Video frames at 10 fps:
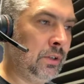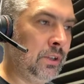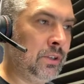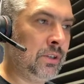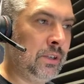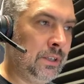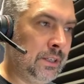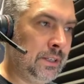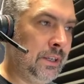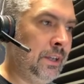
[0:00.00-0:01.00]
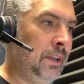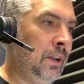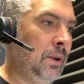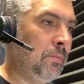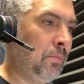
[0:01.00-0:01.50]
It's in C,
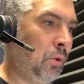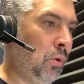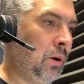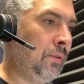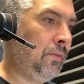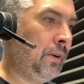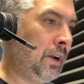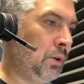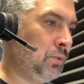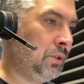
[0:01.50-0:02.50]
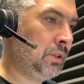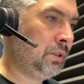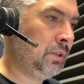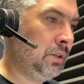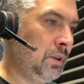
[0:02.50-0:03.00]
program files,
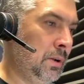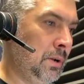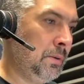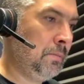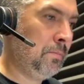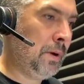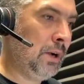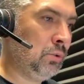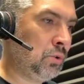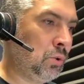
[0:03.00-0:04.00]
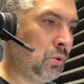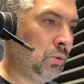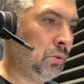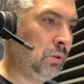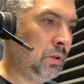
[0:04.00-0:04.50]

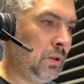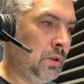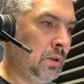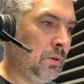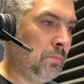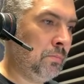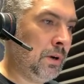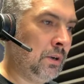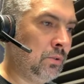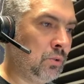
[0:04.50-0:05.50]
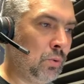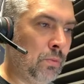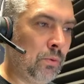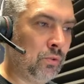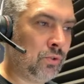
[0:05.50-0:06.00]
Milestone mobile
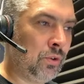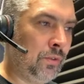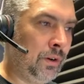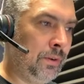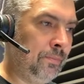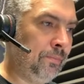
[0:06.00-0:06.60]
server,